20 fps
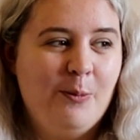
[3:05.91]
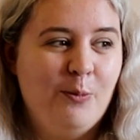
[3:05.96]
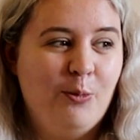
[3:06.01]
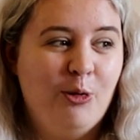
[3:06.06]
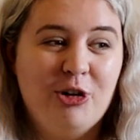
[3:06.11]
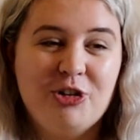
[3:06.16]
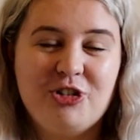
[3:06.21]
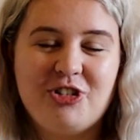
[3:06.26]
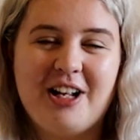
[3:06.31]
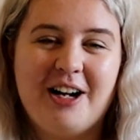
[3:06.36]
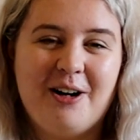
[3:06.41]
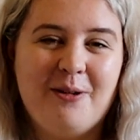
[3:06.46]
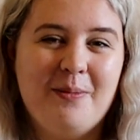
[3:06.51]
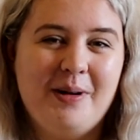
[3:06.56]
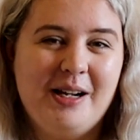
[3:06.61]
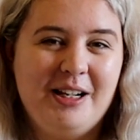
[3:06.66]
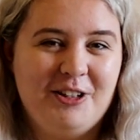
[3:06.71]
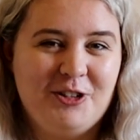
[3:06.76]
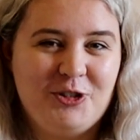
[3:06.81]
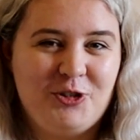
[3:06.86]
Watched that on
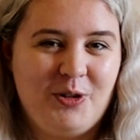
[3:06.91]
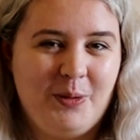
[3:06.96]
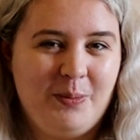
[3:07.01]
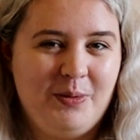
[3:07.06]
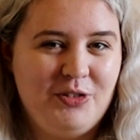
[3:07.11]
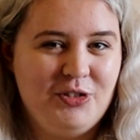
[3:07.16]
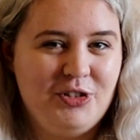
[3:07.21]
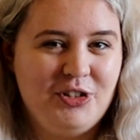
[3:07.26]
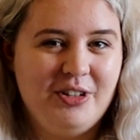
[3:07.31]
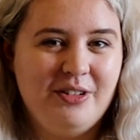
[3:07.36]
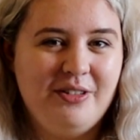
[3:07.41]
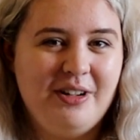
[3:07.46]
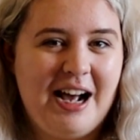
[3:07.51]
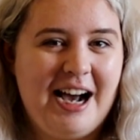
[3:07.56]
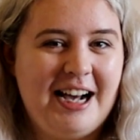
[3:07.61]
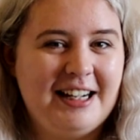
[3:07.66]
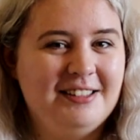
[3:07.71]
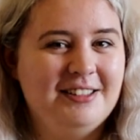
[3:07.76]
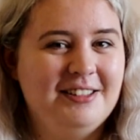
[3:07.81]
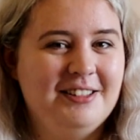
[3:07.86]
my last trip in June. I
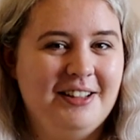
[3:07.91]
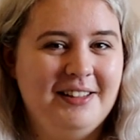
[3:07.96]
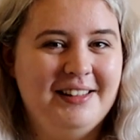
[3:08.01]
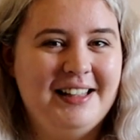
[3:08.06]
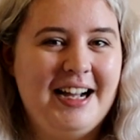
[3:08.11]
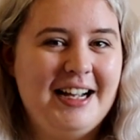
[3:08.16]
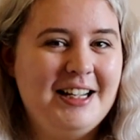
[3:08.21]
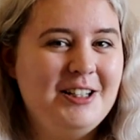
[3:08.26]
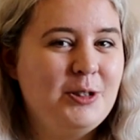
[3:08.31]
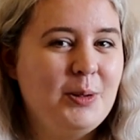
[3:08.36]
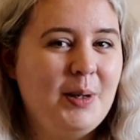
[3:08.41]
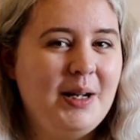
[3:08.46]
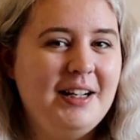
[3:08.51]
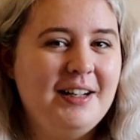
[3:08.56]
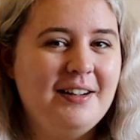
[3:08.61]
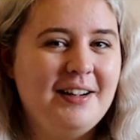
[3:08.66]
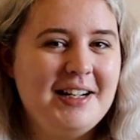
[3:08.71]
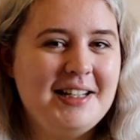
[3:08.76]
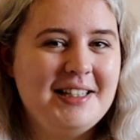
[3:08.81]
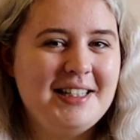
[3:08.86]
hadn't done that in
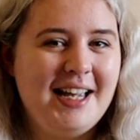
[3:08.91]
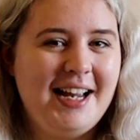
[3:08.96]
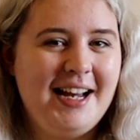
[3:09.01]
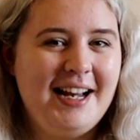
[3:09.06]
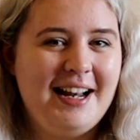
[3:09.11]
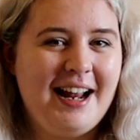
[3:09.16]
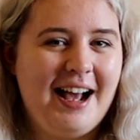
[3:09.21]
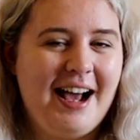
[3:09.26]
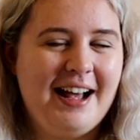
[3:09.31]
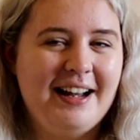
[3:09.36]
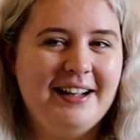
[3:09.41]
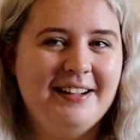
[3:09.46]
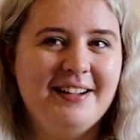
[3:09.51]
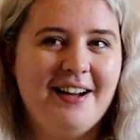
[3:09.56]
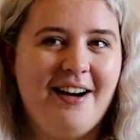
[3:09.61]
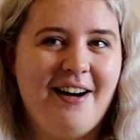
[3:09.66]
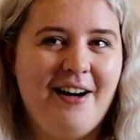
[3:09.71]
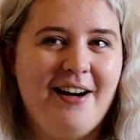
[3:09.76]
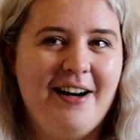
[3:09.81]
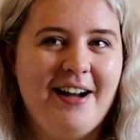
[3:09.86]
2019
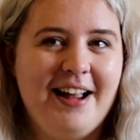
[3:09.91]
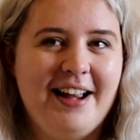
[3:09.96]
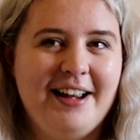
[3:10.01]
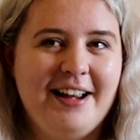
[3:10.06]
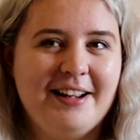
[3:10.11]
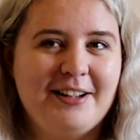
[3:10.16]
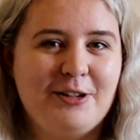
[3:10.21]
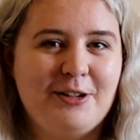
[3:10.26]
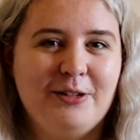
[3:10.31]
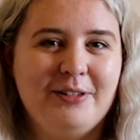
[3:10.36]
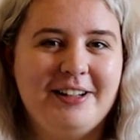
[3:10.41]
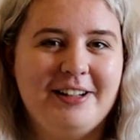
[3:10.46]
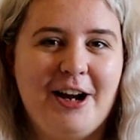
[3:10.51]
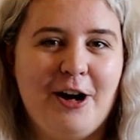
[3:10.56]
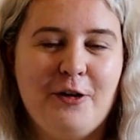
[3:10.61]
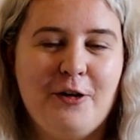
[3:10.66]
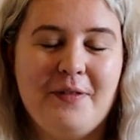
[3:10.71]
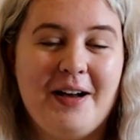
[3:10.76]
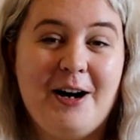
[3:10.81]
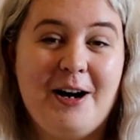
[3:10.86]
and I couldn't
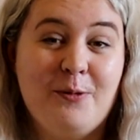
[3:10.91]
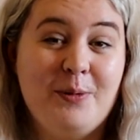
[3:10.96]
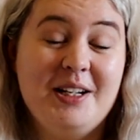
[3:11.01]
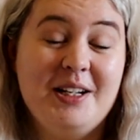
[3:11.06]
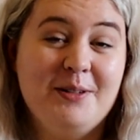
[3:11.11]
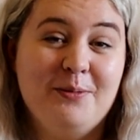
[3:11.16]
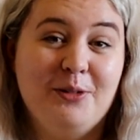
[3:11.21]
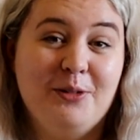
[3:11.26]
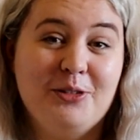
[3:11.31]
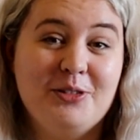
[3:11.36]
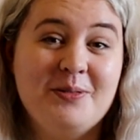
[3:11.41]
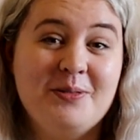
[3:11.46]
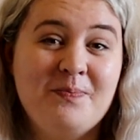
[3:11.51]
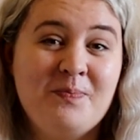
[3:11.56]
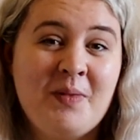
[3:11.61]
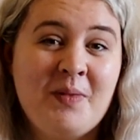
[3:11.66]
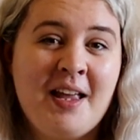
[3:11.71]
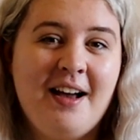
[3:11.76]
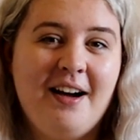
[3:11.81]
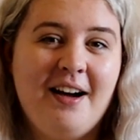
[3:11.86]
get over how weird it was.
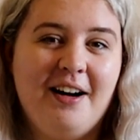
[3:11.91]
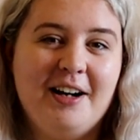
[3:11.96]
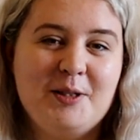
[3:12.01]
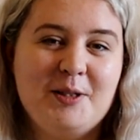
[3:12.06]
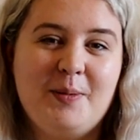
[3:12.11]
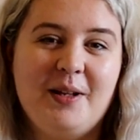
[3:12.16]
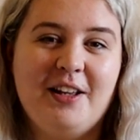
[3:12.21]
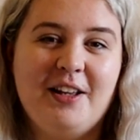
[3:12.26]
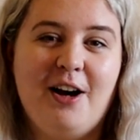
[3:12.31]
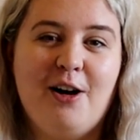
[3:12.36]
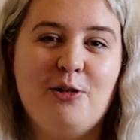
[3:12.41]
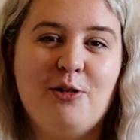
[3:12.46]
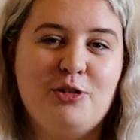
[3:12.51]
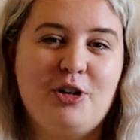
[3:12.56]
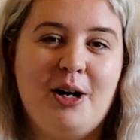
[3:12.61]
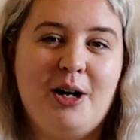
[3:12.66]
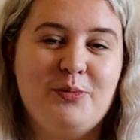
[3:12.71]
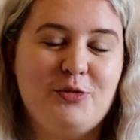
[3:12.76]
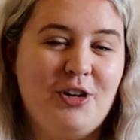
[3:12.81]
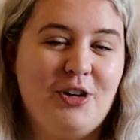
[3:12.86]
I spent the whole
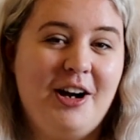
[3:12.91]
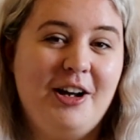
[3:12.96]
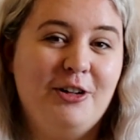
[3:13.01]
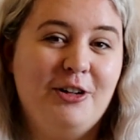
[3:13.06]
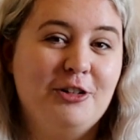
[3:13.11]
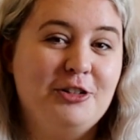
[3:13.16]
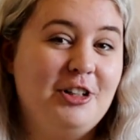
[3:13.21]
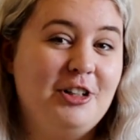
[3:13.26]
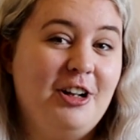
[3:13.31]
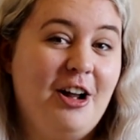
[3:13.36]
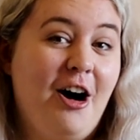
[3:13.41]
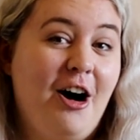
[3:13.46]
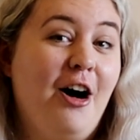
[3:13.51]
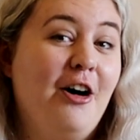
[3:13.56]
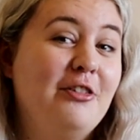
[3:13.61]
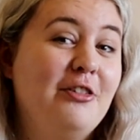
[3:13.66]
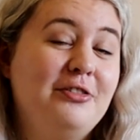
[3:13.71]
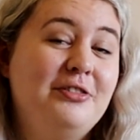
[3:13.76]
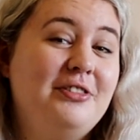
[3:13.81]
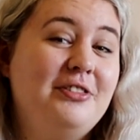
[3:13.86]
time trying not to
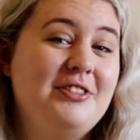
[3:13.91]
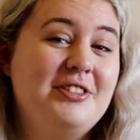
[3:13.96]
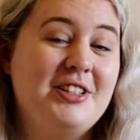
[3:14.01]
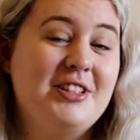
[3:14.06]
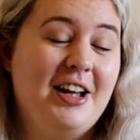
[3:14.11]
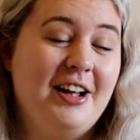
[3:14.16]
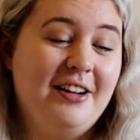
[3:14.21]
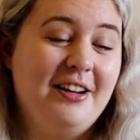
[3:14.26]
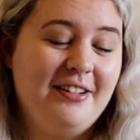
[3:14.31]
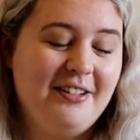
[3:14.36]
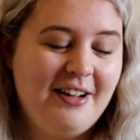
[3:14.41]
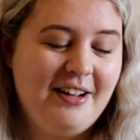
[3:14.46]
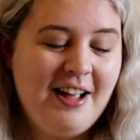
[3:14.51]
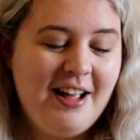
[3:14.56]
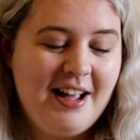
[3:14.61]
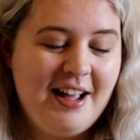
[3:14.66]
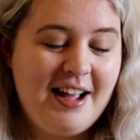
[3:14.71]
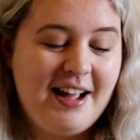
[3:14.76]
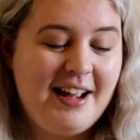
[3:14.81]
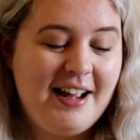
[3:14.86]
laugh, so
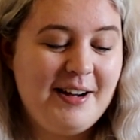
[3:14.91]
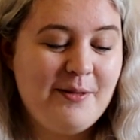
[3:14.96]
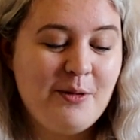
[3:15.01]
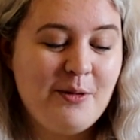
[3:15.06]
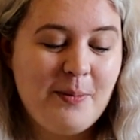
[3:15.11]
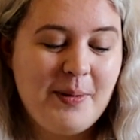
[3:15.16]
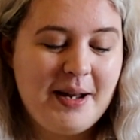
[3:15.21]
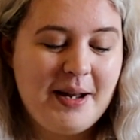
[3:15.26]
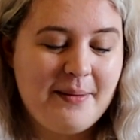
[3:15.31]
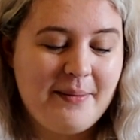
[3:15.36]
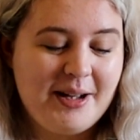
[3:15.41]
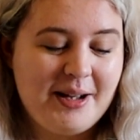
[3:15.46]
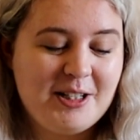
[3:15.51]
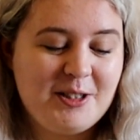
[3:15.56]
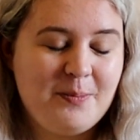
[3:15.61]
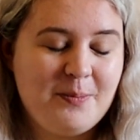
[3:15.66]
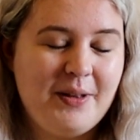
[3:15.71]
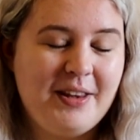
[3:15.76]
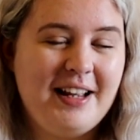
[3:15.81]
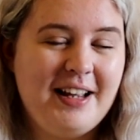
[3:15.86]
it will be a
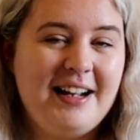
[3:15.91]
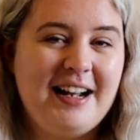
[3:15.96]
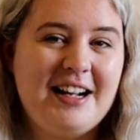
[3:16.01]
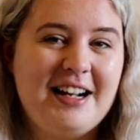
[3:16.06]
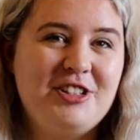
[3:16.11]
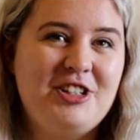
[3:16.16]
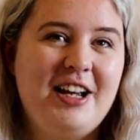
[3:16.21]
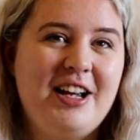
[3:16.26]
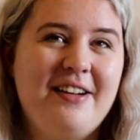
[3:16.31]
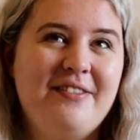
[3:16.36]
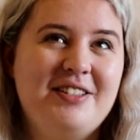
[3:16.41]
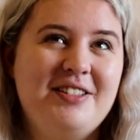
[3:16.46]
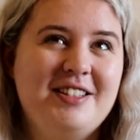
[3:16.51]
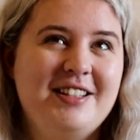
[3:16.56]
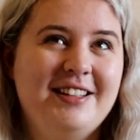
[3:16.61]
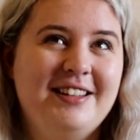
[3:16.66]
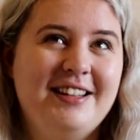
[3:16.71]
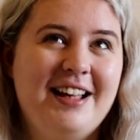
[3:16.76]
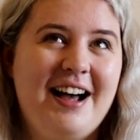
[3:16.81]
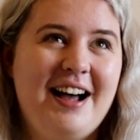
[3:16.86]
miss. But then actually, having
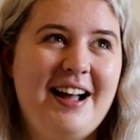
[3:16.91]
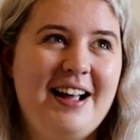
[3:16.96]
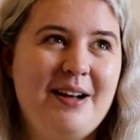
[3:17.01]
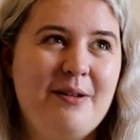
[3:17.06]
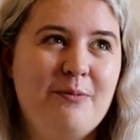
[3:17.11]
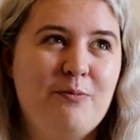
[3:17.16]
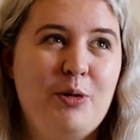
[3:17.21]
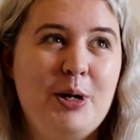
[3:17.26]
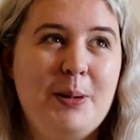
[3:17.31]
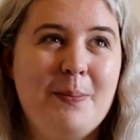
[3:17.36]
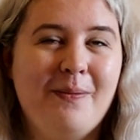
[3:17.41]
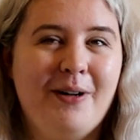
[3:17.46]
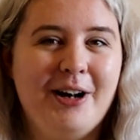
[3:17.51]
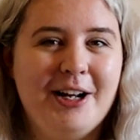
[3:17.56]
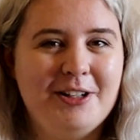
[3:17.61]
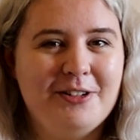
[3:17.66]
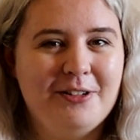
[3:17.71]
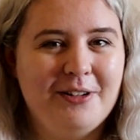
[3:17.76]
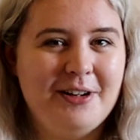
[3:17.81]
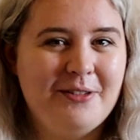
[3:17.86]
said that, we
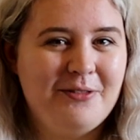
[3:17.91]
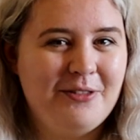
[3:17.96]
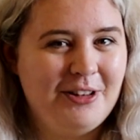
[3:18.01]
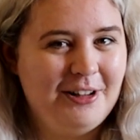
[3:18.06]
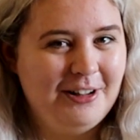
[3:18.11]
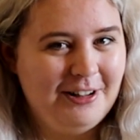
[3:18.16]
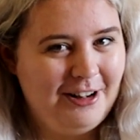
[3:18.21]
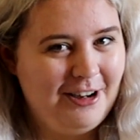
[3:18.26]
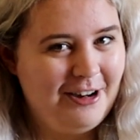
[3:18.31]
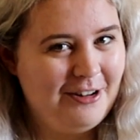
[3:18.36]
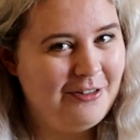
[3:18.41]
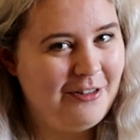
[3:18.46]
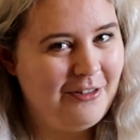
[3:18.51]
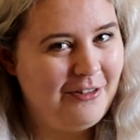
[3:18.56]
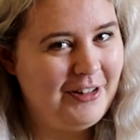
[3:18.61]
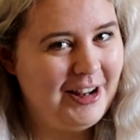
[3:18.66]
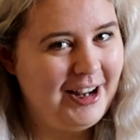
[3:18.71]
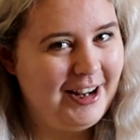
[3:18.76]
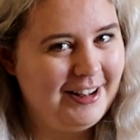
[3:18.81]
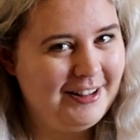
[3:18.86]
might do it for the laugh
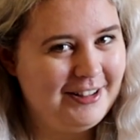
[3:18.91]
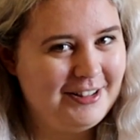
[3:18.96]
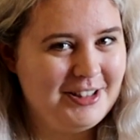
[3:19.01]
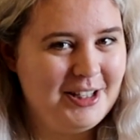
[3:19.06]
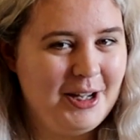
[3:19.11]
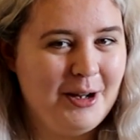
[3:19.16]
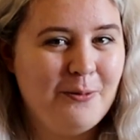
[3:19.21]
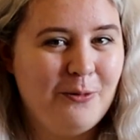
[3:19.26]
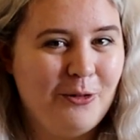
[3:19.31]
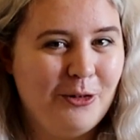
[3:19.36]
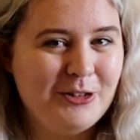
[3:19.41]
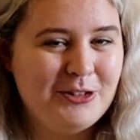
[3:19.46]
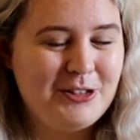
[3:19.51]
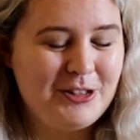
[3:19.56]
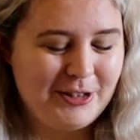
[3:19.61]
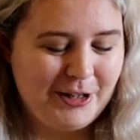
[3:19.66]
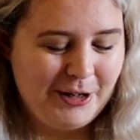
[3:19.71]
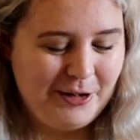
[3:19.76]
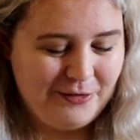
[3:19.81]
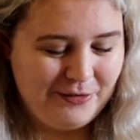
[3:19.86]
of it because it
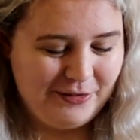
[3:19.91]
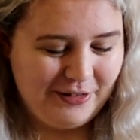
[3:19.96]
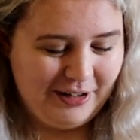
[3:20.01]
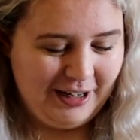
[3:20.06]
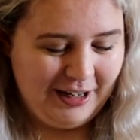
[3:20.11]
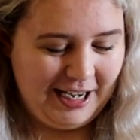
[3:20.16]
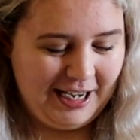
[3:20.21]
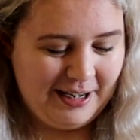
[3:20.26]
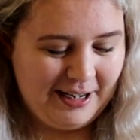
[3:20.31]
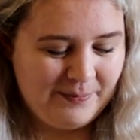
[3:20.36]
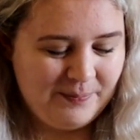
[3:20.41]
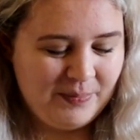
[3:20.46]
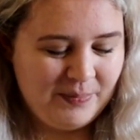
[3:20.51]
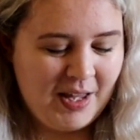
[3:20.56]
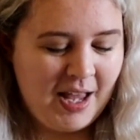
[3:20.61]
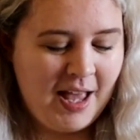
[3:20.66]
was so funny.